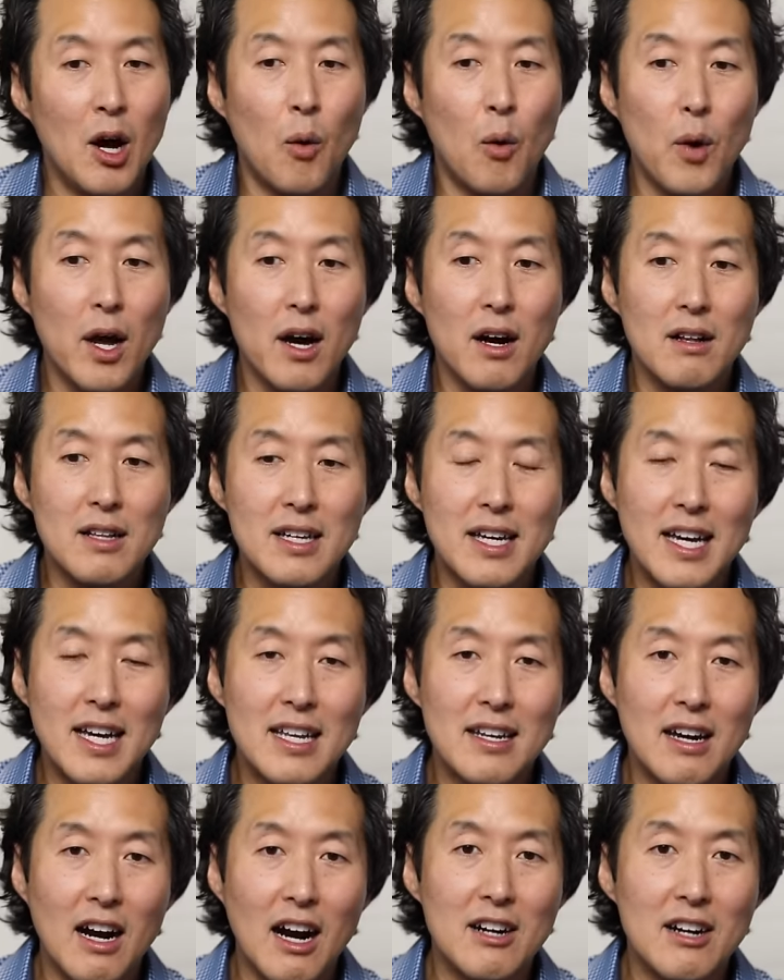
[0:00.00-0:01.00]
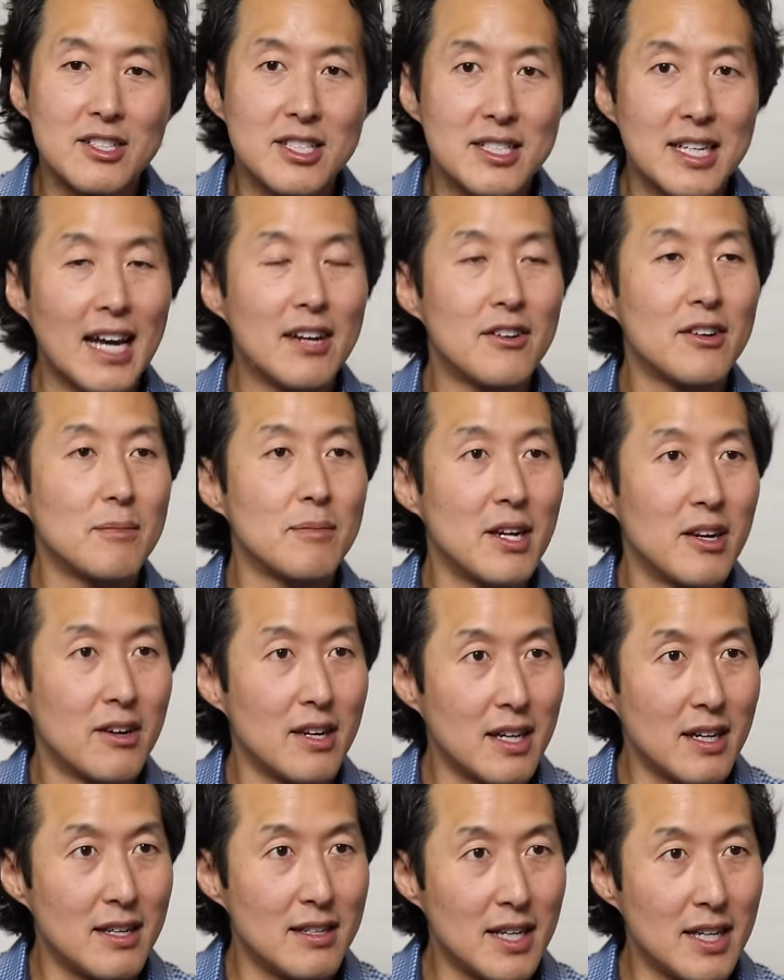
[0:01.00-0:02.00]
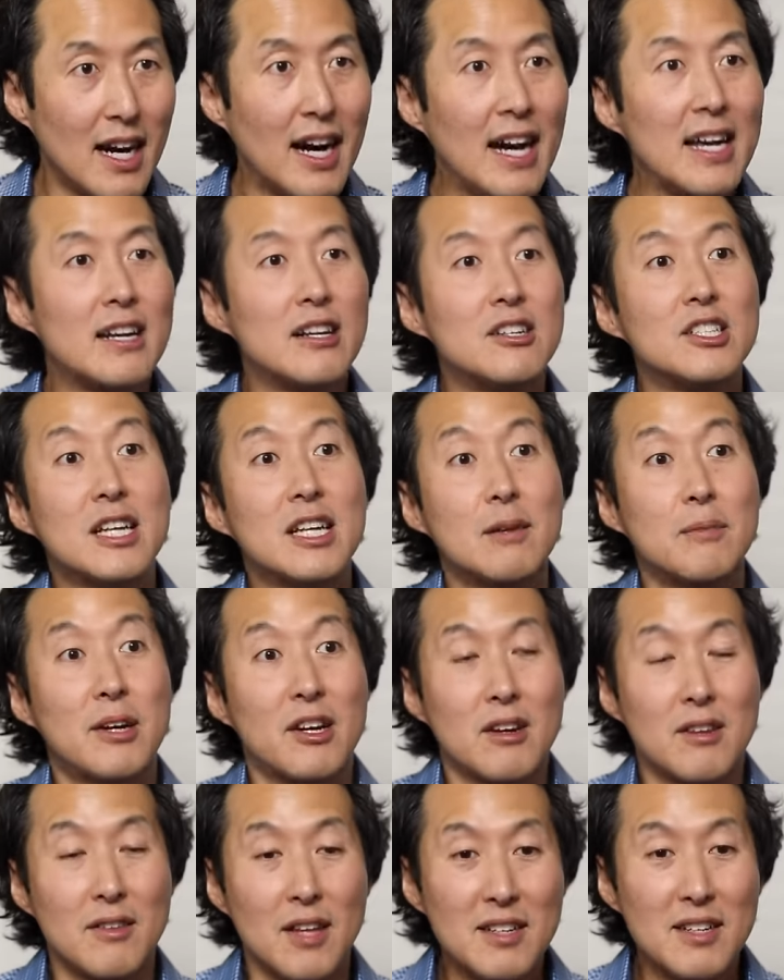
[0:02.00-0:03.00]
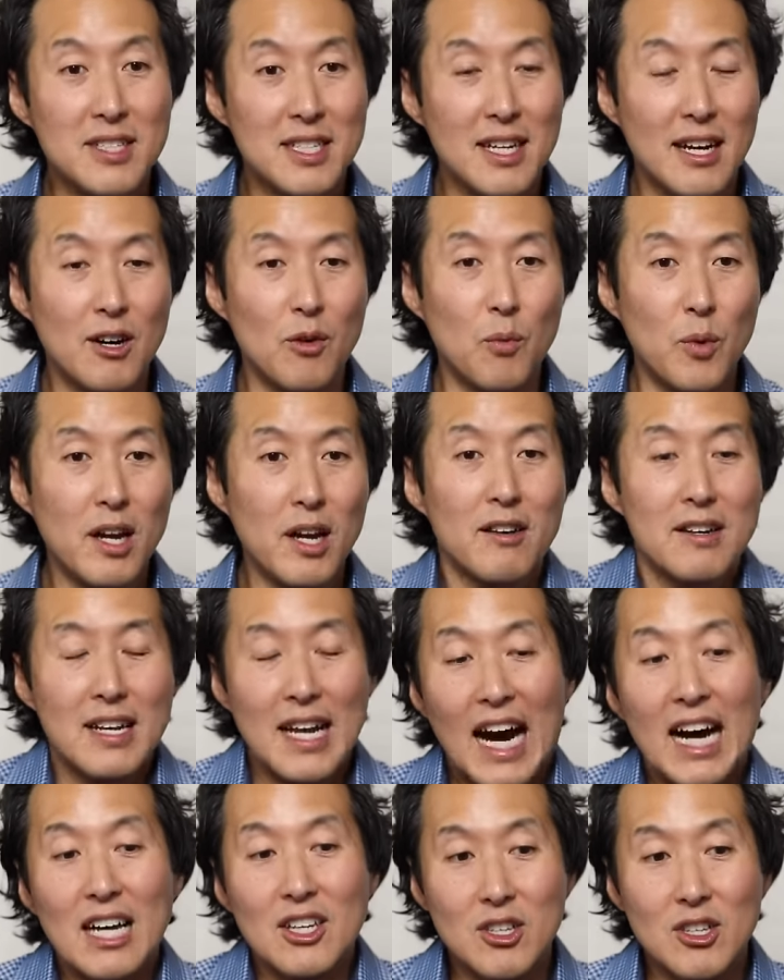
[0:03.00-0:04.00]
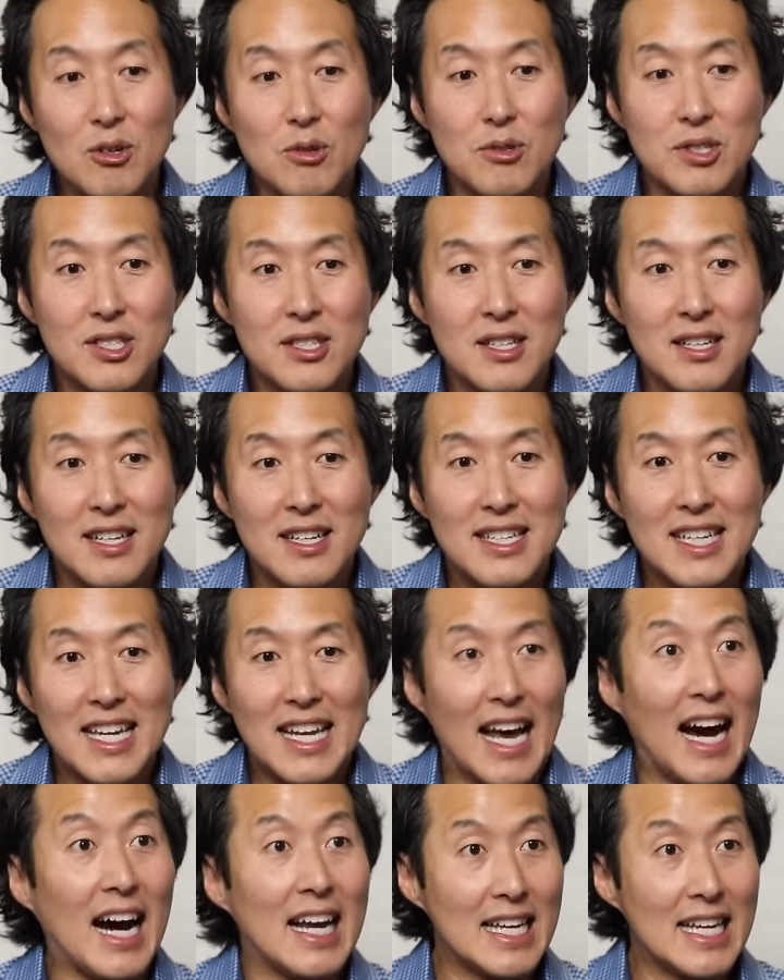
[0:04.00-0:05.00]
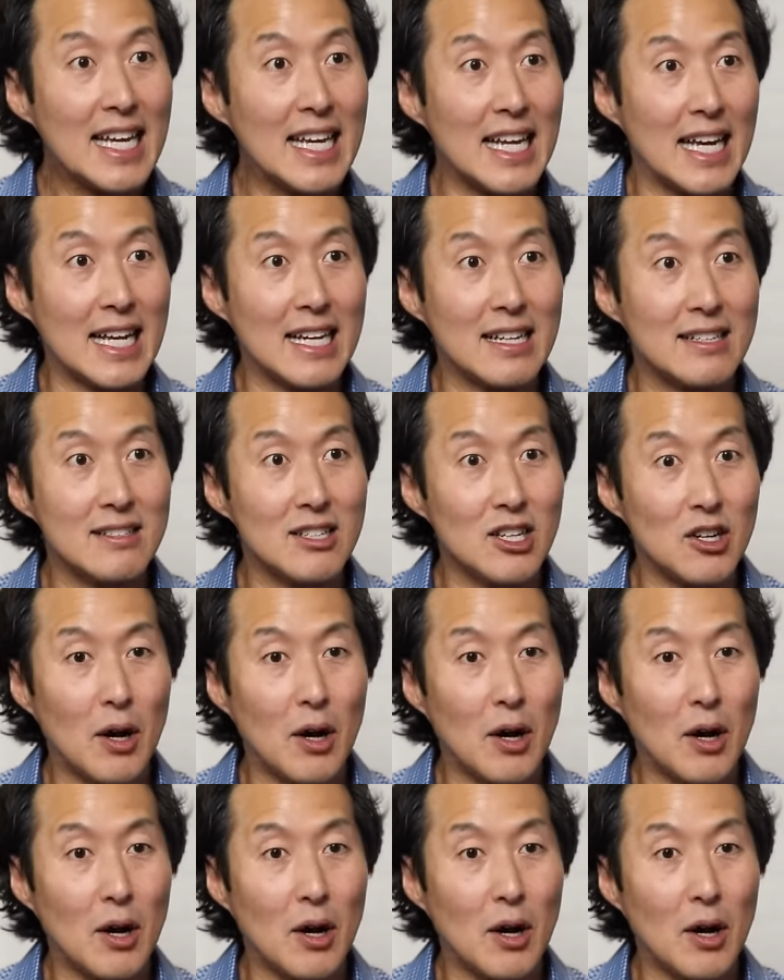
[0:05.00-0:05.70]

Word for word: Well, in our standard American diet, in our standard American lifestyle, we are not used to not eating. You